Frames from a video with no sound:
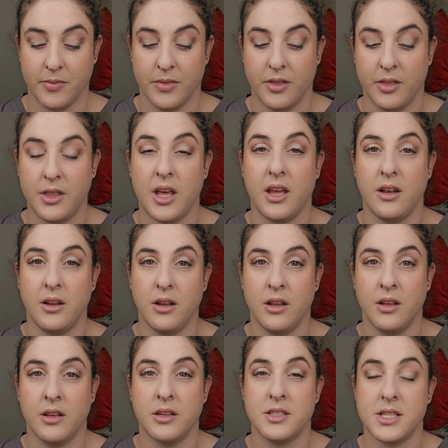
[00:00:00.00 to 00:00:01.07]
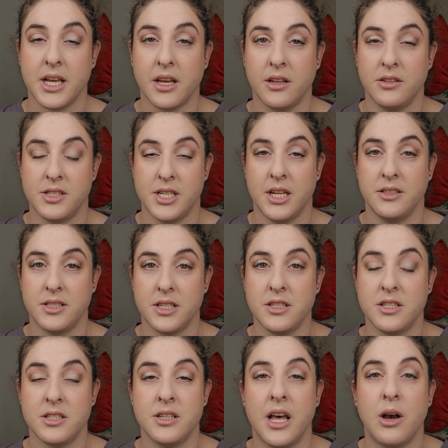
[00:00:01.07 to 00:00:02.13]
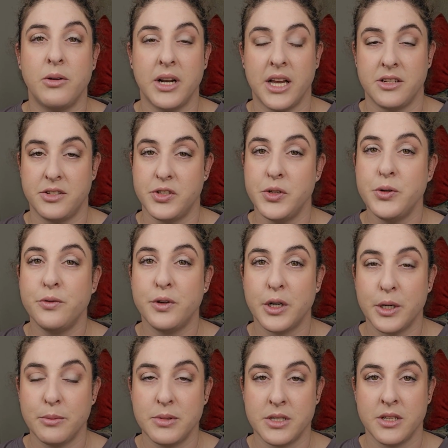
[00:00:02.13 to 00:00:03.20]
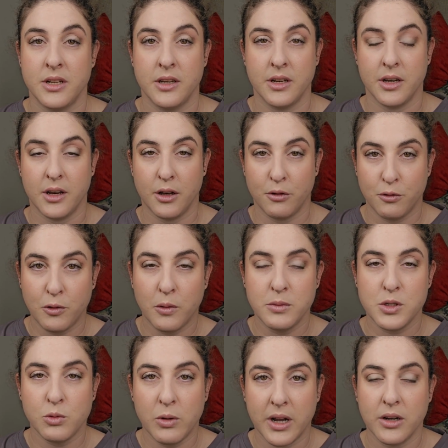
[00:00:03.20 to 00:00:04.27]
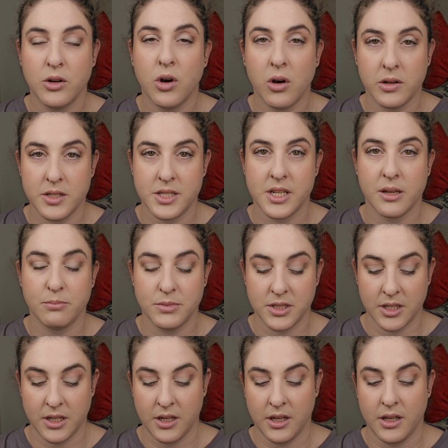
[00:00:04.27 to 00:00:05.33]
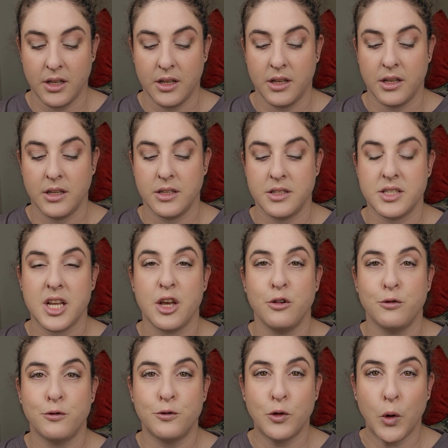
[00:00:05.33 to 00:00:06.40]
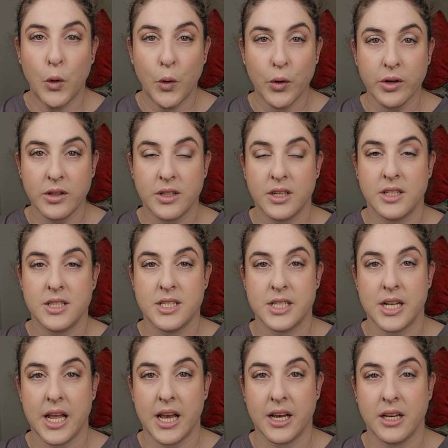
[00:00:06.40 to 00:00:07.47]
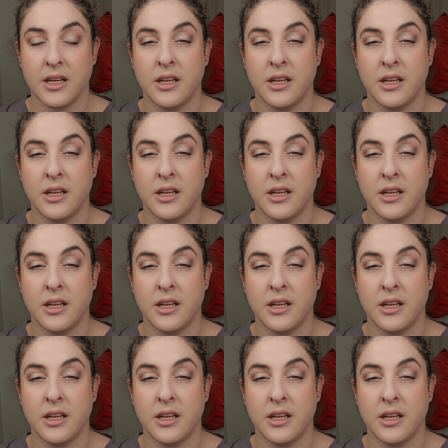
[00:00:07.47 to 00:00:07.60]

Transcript: Then second sentence, now it has two verbs, forms one concept. Sy word sleg